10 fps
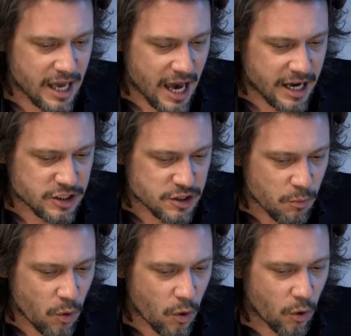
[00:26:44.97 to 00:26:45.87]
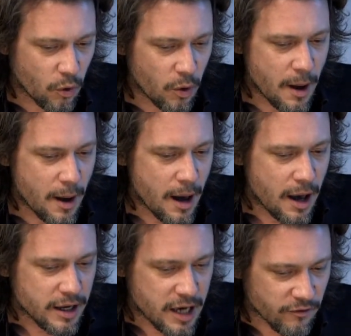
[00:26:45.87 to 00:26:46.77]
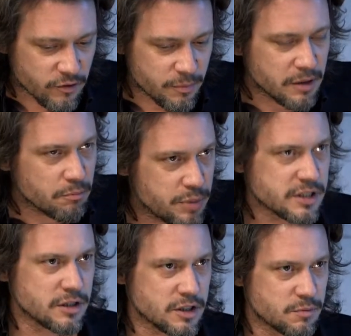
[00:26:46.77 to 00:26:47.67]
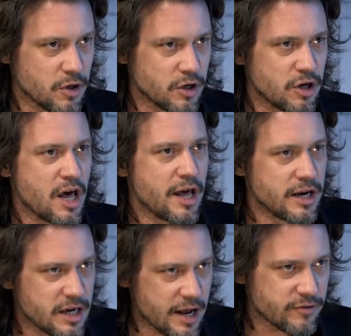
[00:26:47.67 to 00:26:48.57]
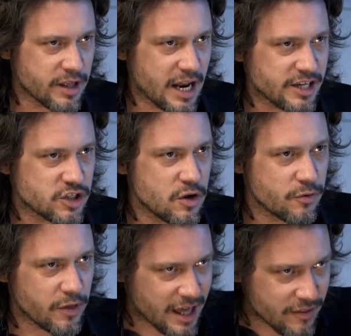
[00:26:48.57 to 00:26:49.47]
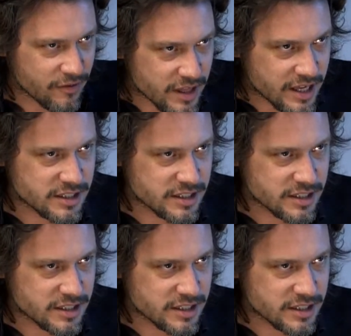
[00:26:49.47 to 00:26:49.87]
a small government businessman, nevertheless, you think in these